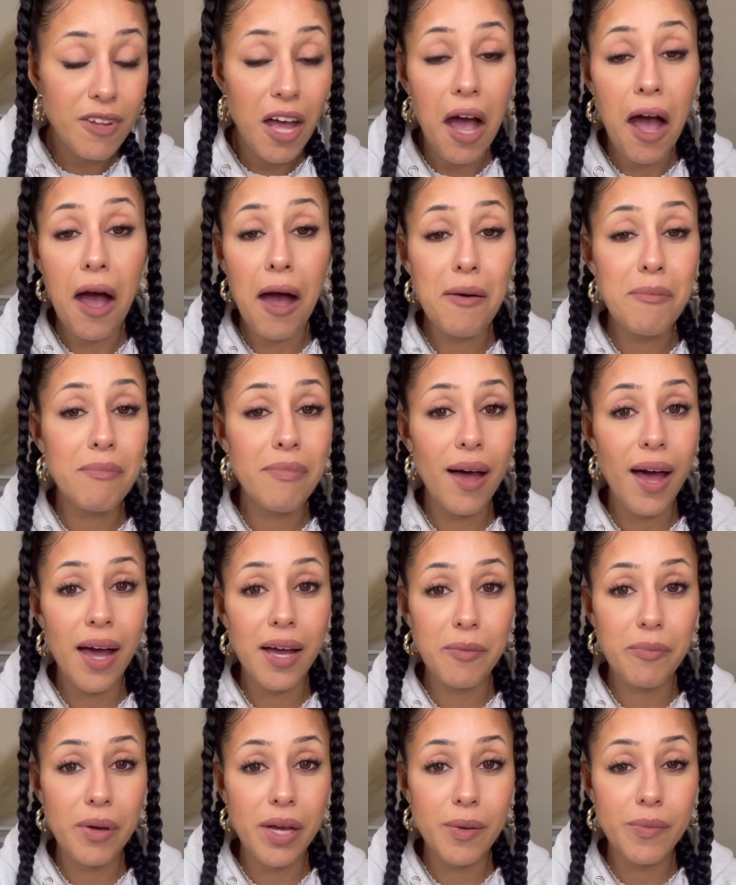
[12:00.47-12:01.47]
I'm
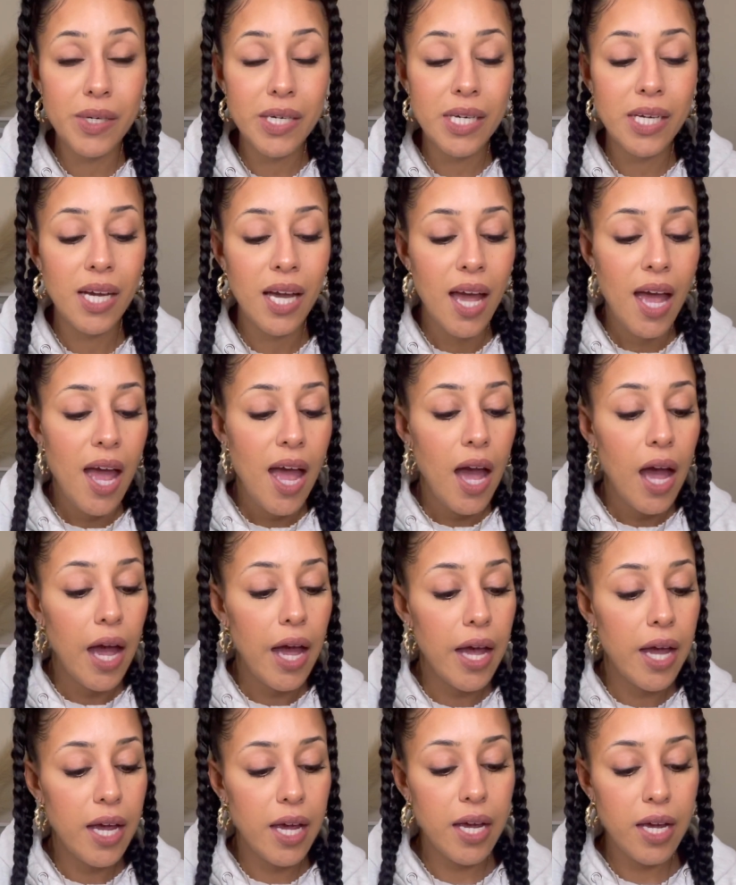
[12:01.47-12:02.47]
back, baby.
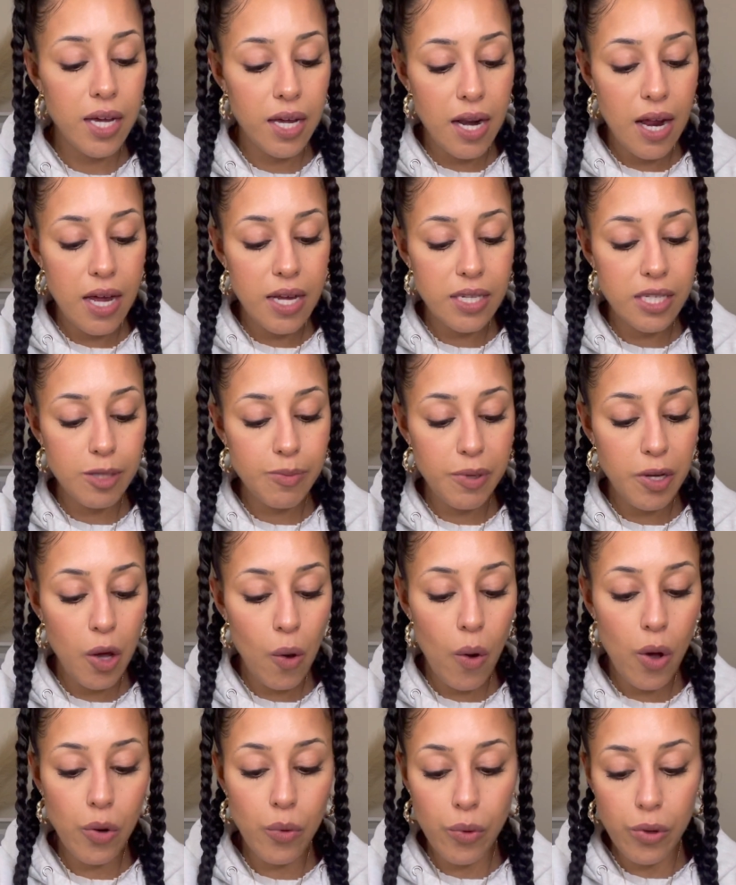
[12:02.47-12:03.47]
And it's been
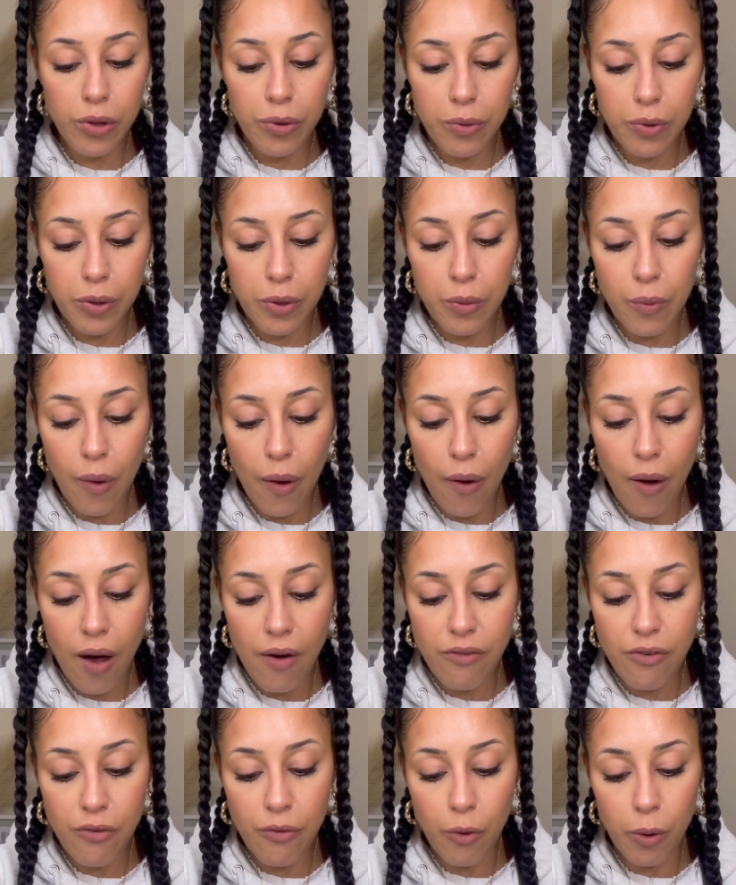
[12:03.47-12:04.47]
going really, really well. I have
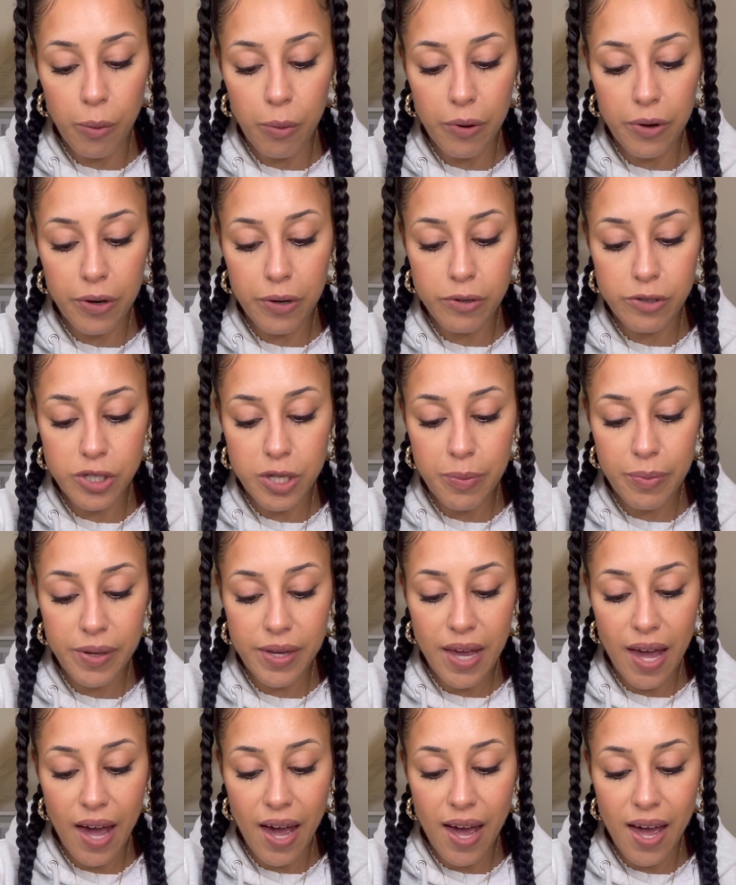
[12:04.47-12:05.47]
a 4.0
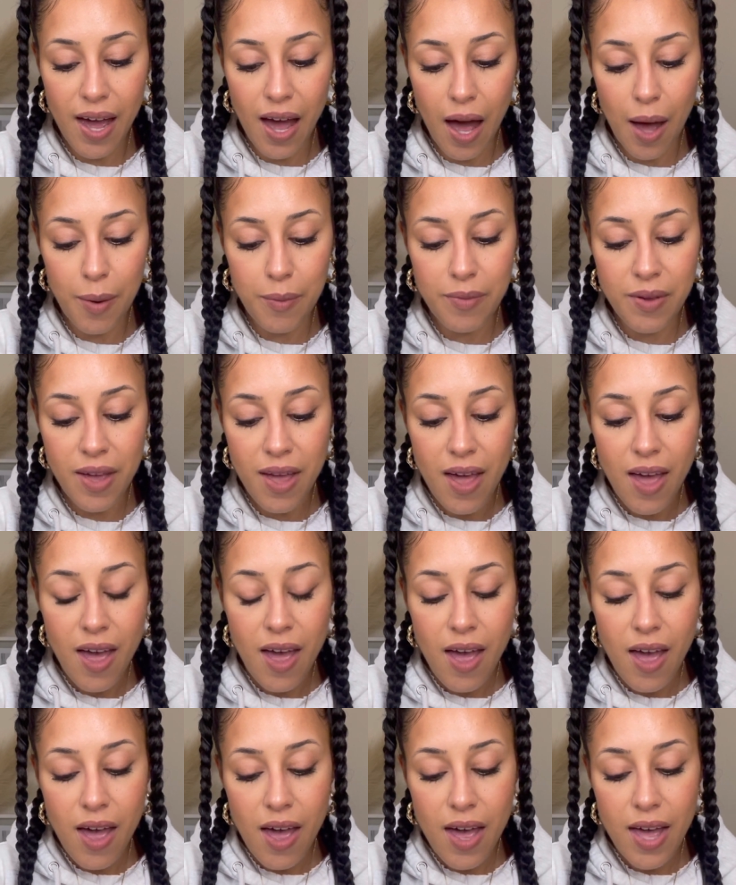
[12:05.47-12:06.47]
GPA. I'm
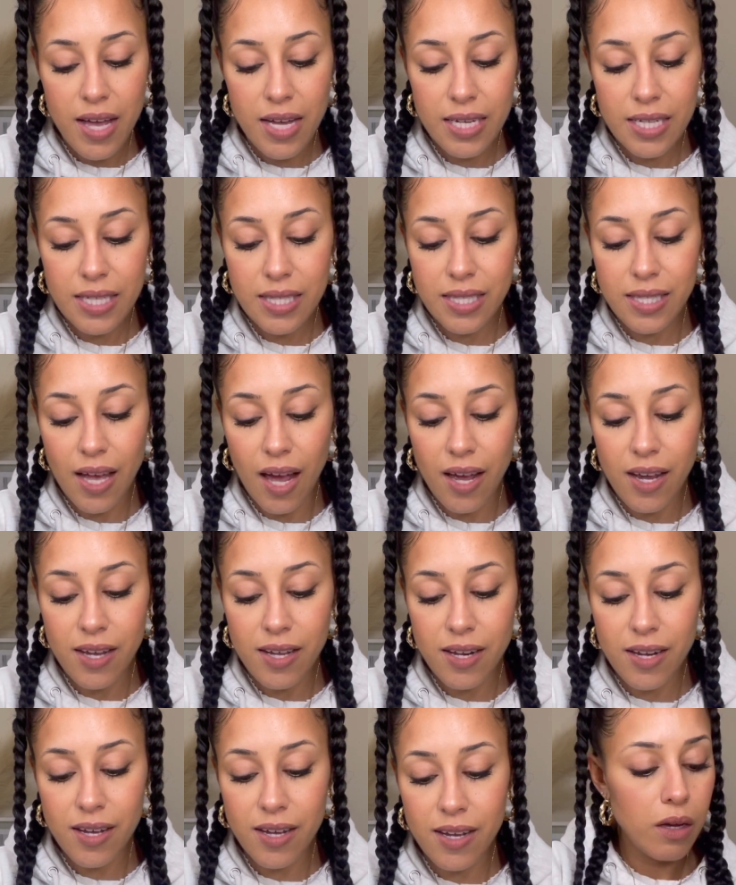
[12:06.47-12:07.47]

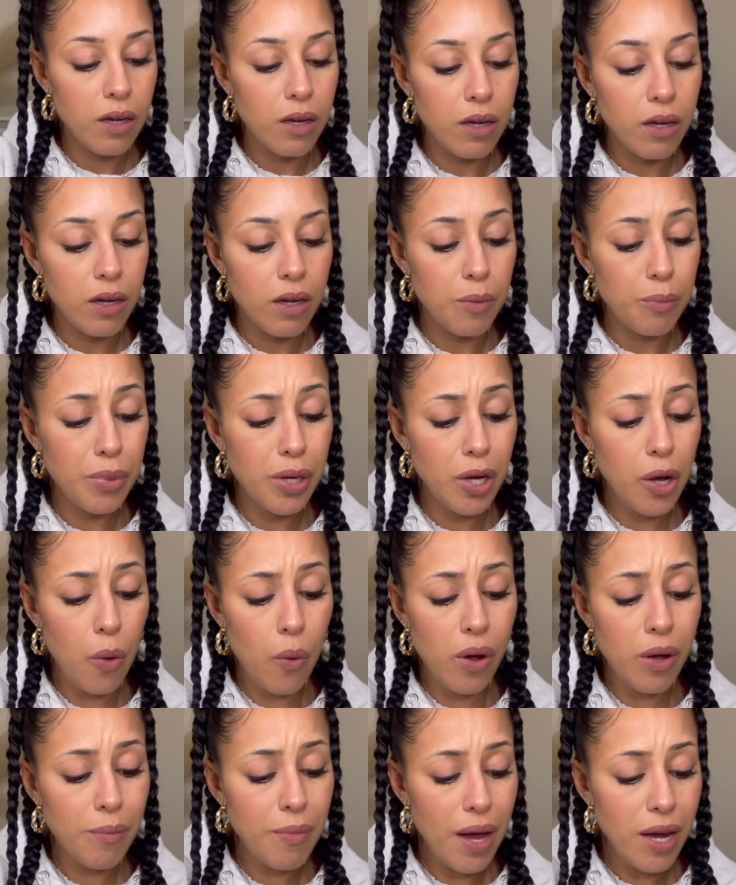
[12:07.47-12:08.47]
excited. But
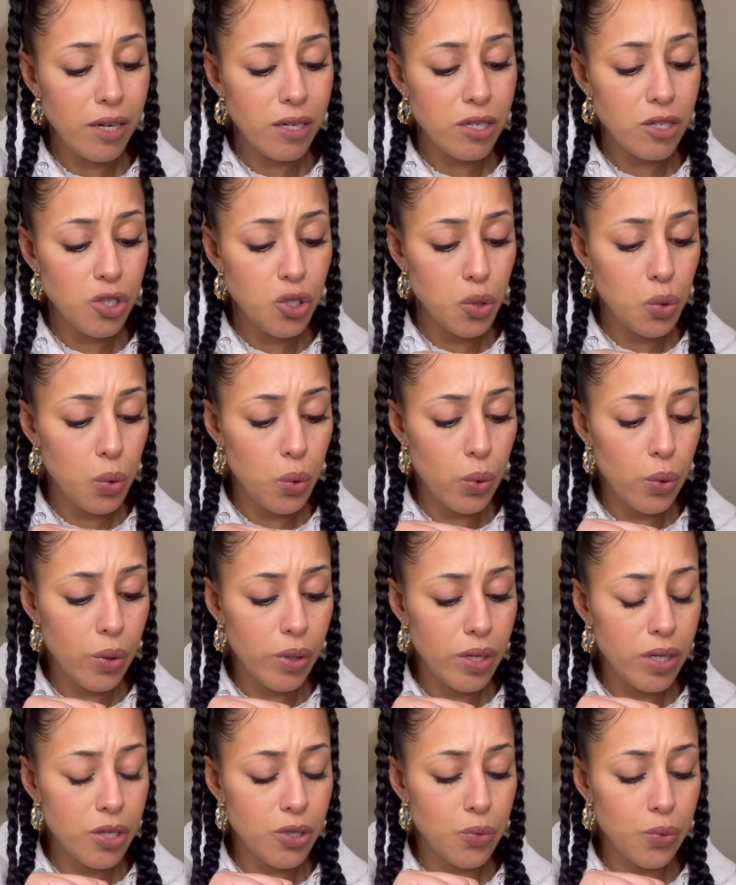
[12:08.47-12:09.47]
going back to school
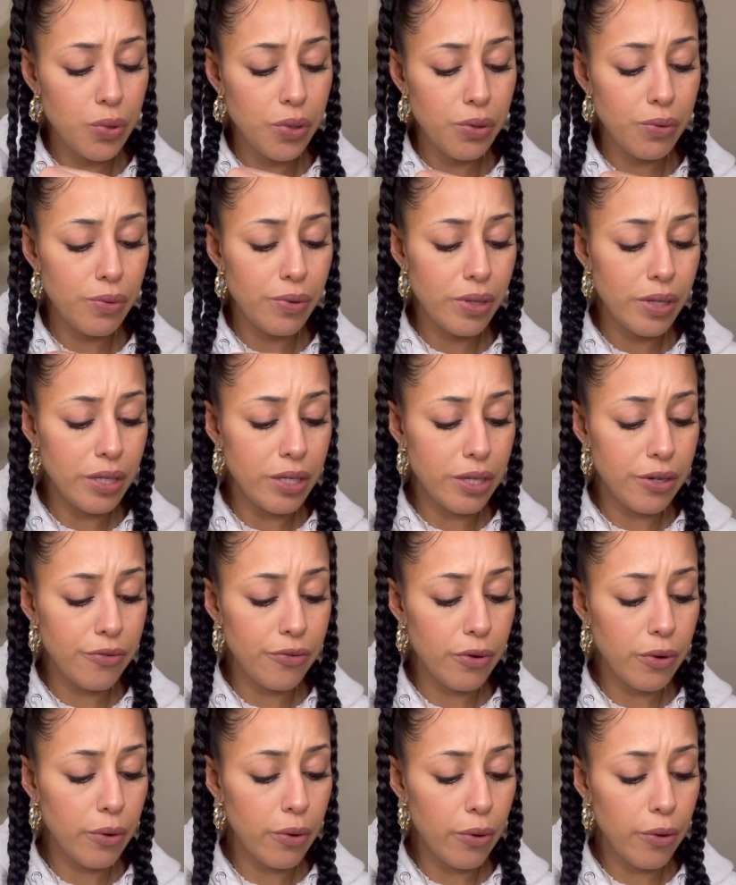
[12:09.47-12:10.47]
is really, really
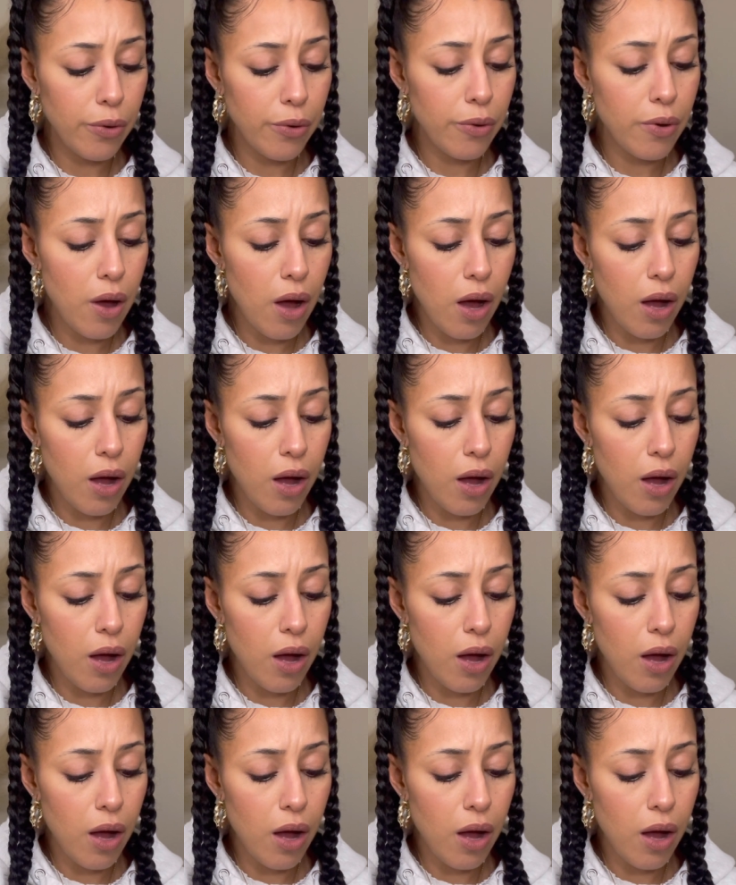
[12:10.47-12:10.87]
difficult.